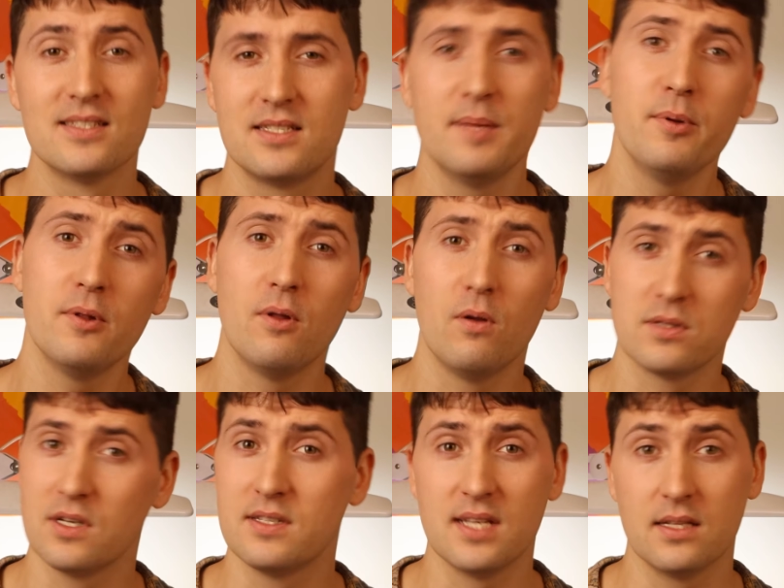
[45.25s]
Stipple
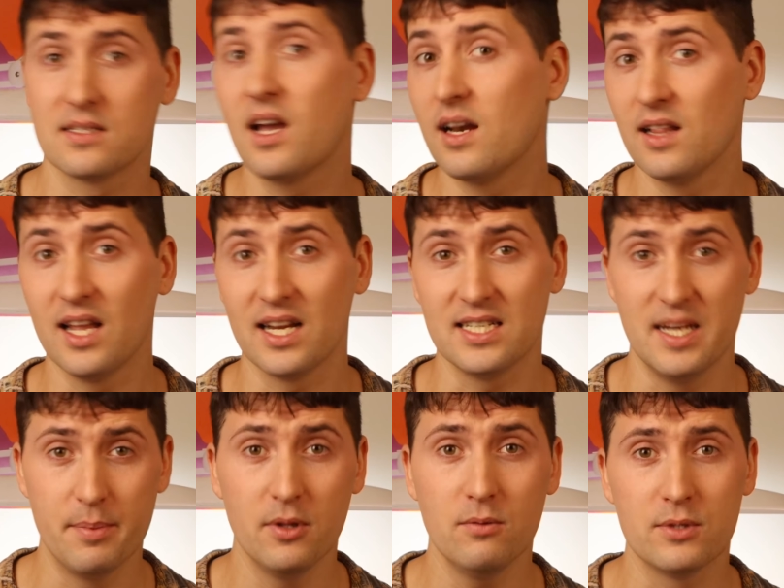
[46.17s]
also sounds kind of like
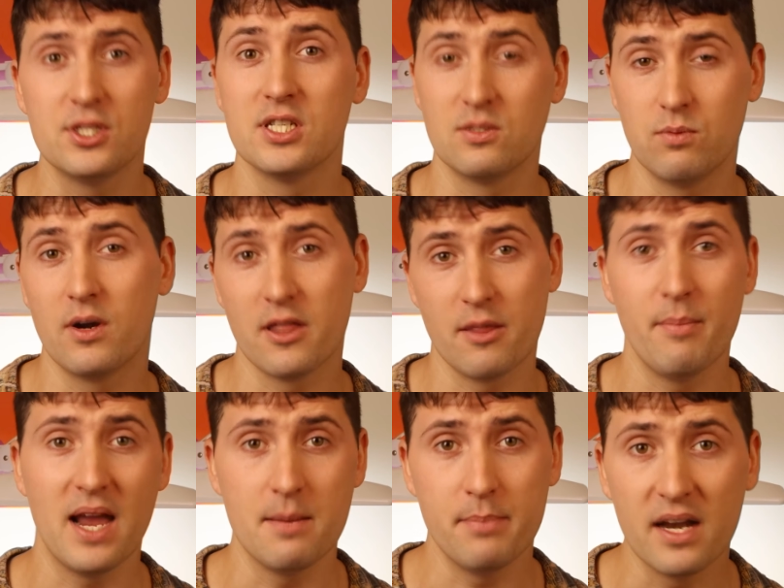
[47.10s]
nipple, which is one of the
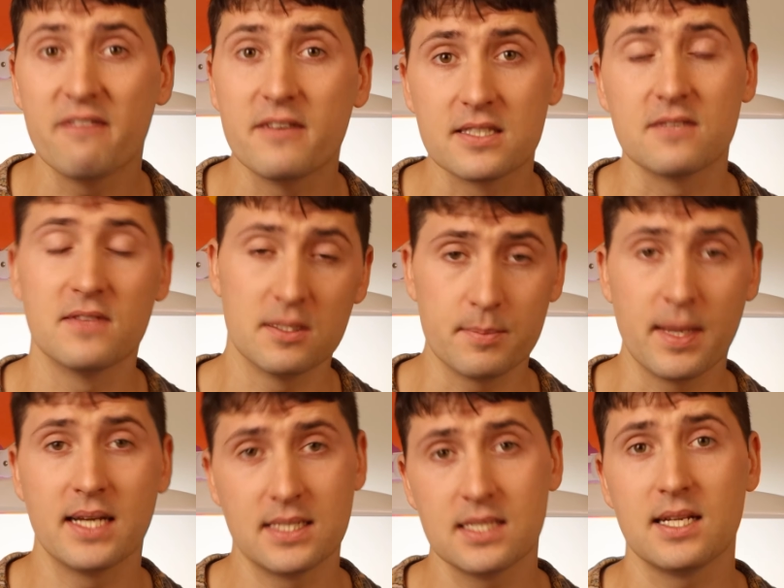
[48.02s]
main benefits of this
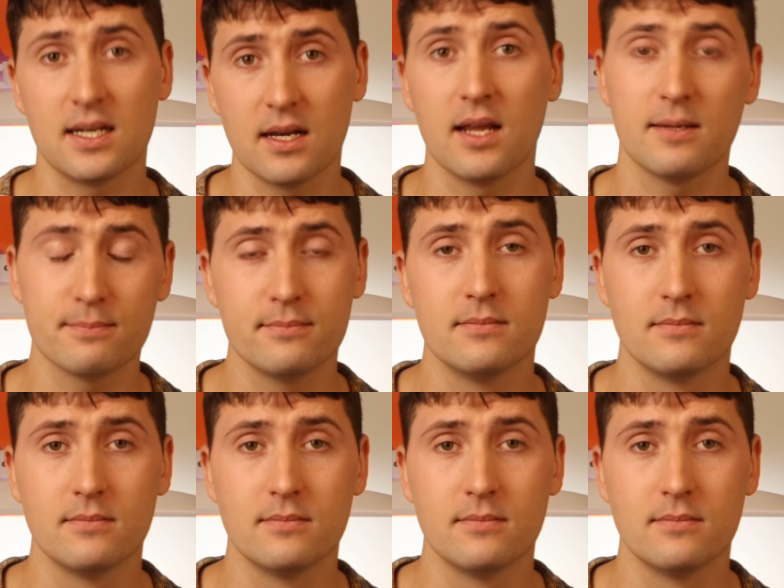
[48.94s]
painting technique.